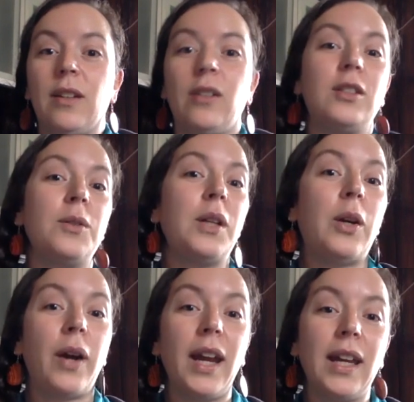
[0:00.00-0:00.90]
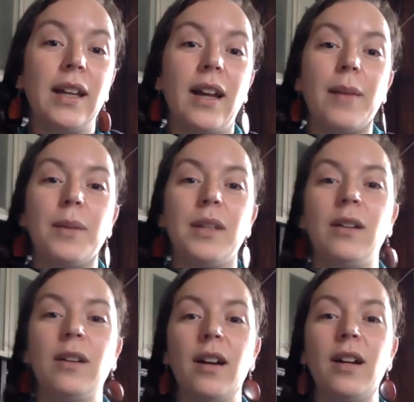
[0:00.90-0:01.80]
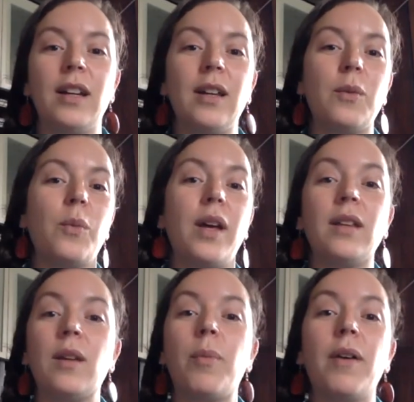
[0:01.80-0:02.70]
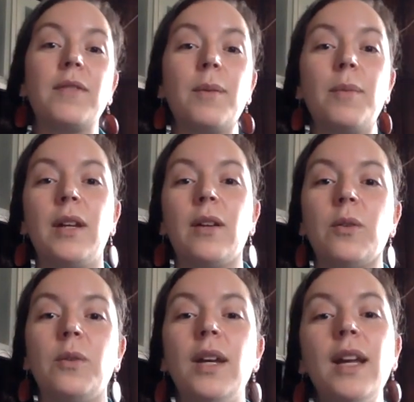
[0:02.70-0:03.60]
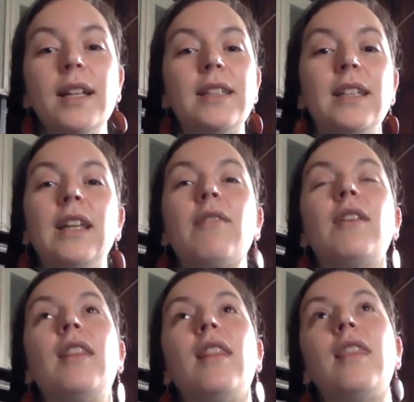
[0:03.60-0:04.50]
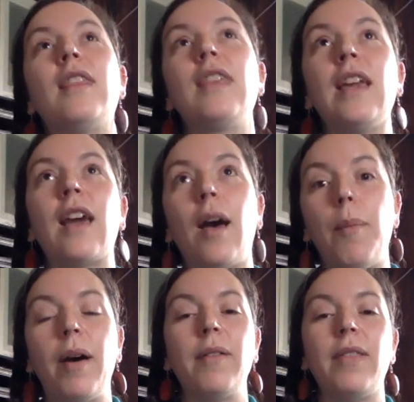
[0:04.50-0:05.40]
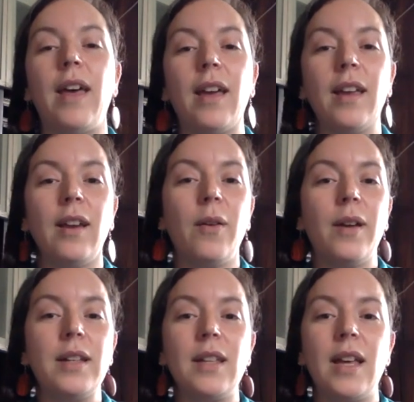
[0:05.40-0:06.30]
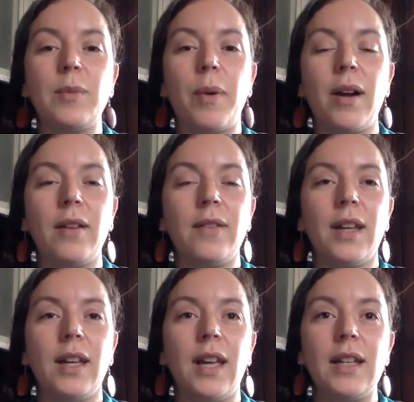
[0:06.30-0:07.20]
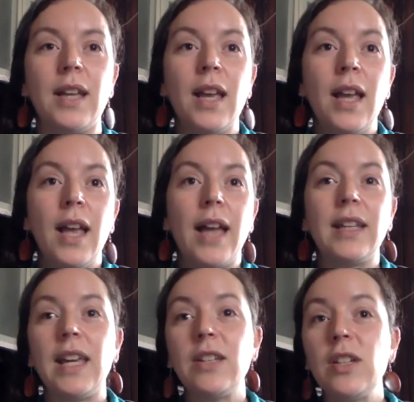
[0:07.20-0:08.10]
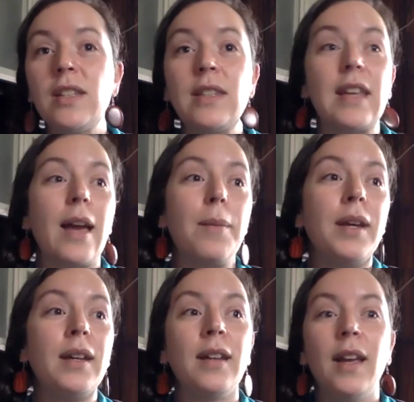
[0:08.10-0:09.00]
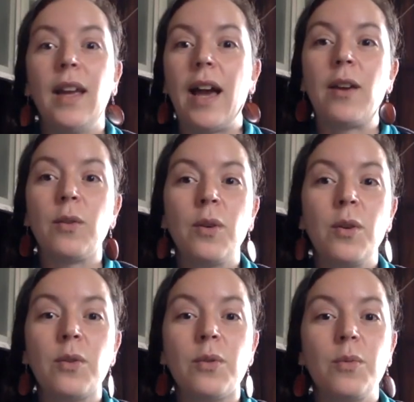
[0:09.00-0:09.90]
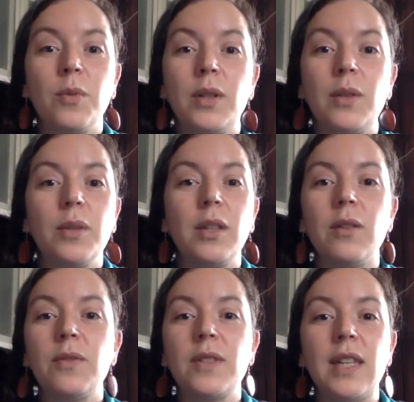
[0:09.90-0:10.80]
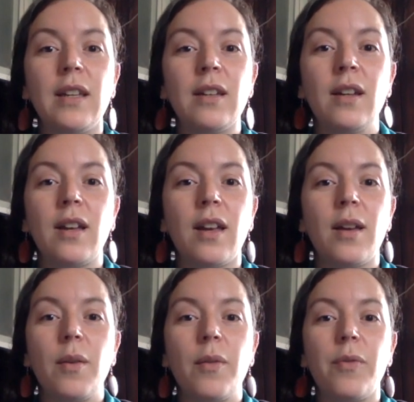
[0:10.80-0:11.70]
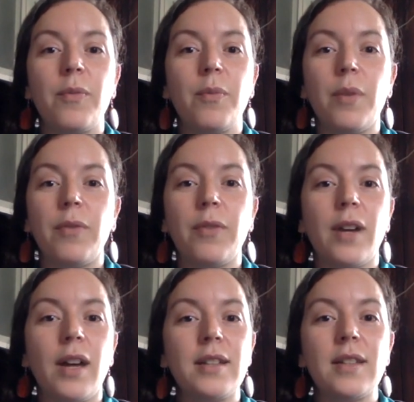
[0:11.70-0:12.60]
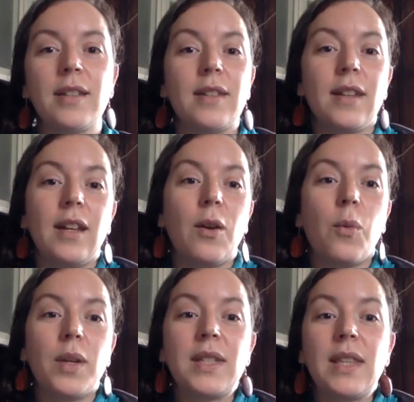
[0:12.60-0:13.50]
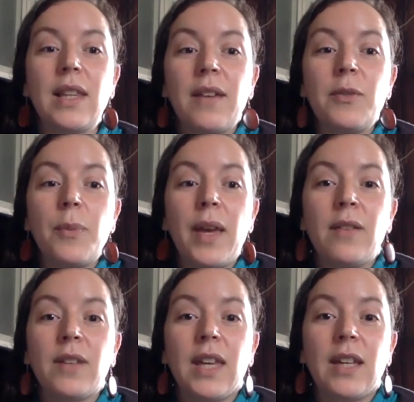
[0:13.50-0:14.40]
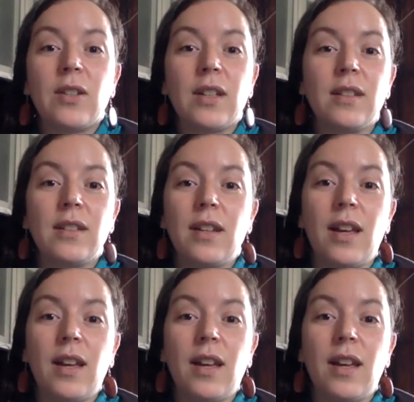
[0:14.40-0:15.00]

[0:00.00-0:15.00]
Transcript: you're doing great. I mean, you're already well and above somebody who didn't even think about that, as part of it. And kitchens, I mean, I don't know what you've seen, but for us is, what's the lifespan of a kitchen?